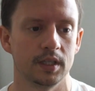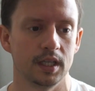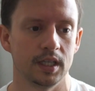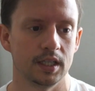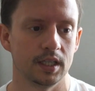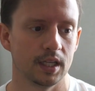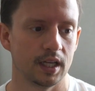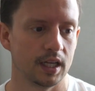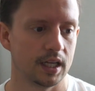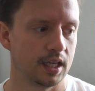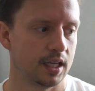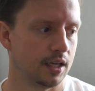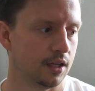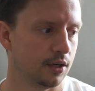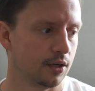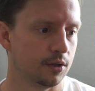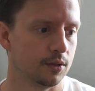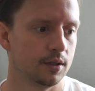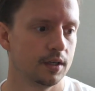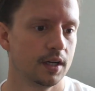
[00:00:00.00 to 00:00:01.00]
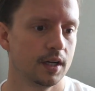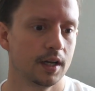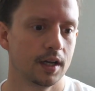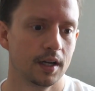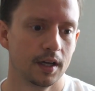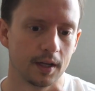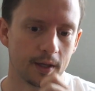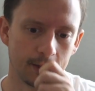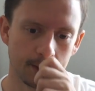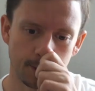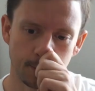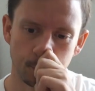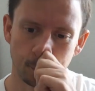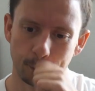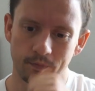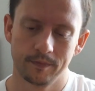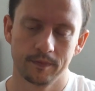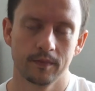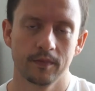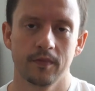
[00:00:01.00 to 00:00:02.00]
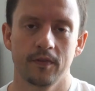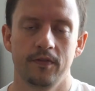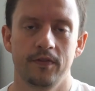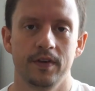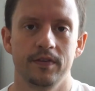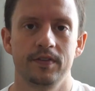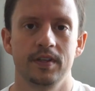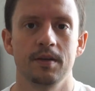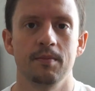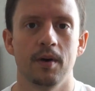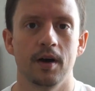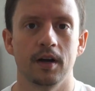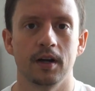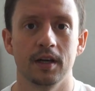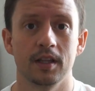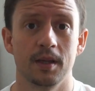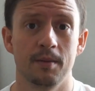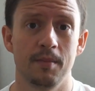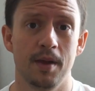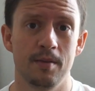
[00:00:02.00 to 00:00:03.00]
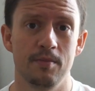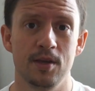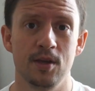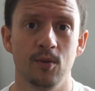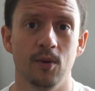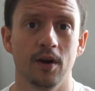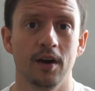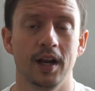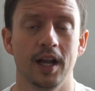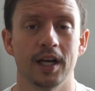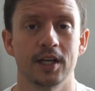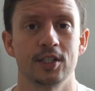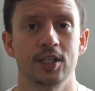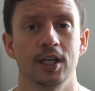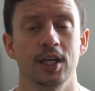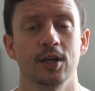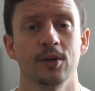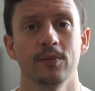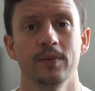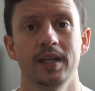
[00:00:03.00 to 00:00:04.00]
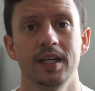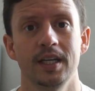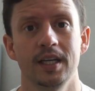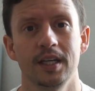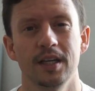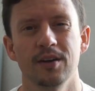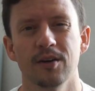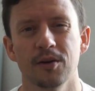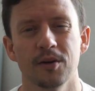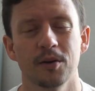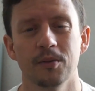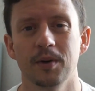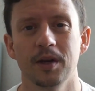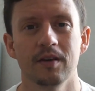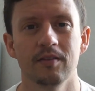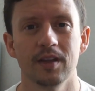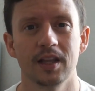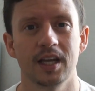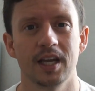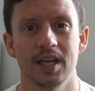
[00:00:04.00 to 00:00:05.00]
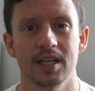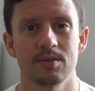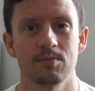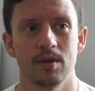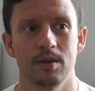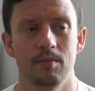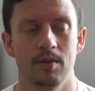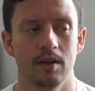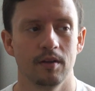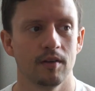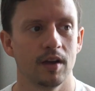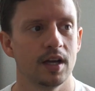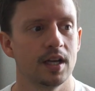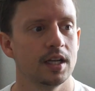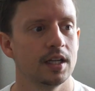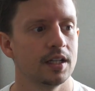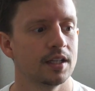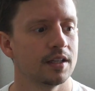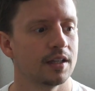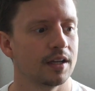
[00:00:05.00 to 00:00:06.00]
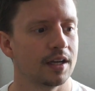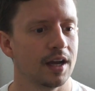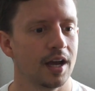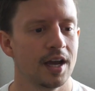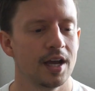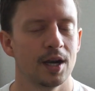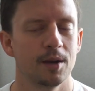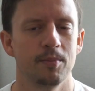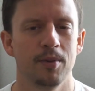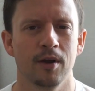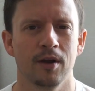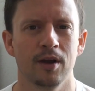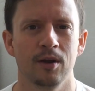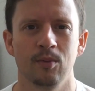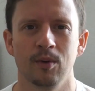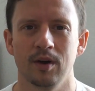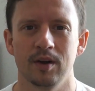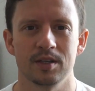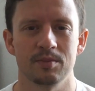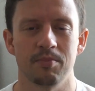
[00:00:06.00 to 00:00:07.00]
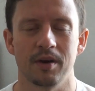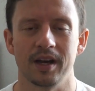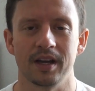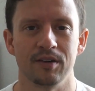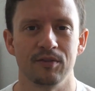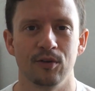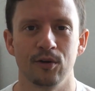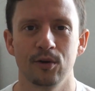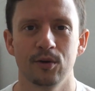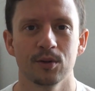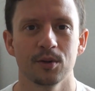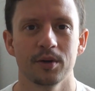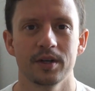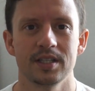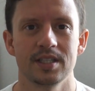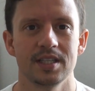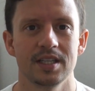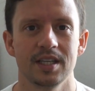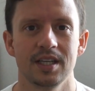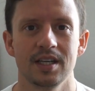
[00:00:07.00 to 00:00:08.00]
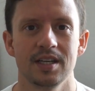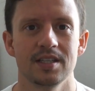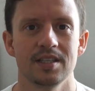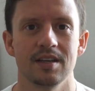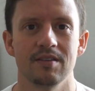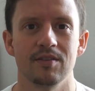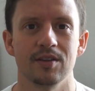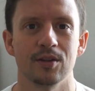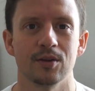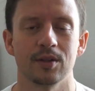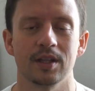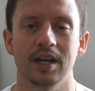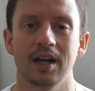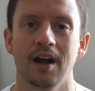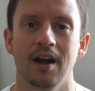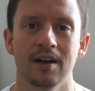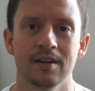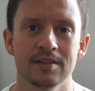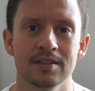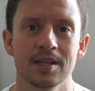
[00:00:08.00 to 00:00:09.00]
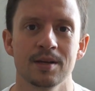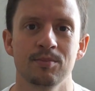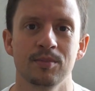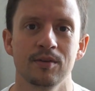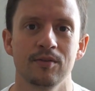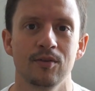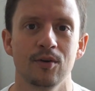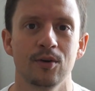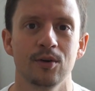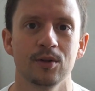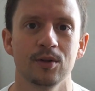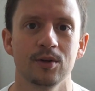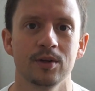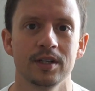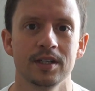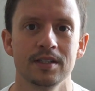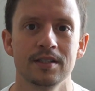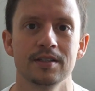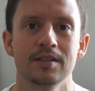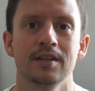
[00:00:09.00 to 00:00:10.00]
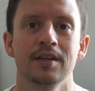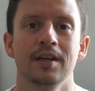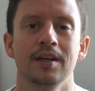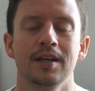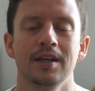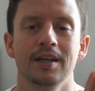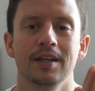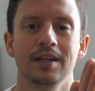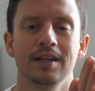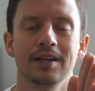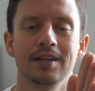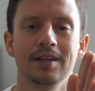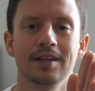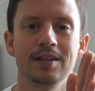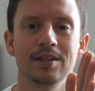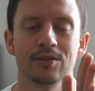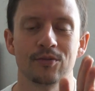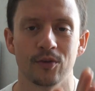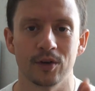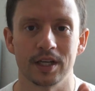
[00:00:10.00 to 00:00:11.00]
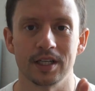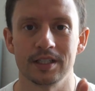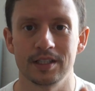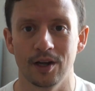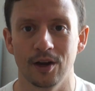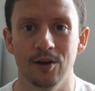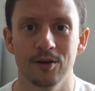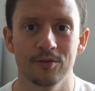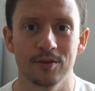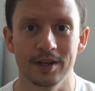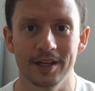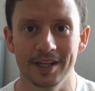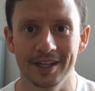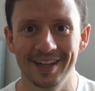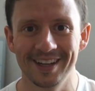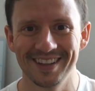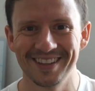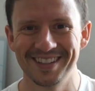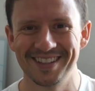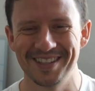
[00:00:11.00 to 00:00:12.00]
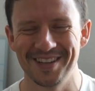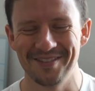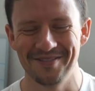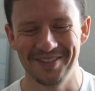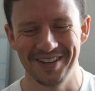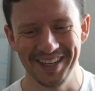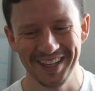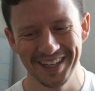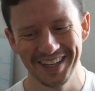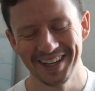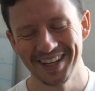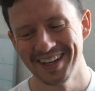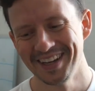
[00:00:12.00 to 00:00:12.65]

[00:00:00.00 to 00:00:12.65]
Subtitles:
and like, you know, 50 manga that maybe you aren't actually going to read, or whatever the case may be, right? Like I had a period where I was buying Vocaloid CDs, even though the concept of Vocaloids is freaking terrifying to me.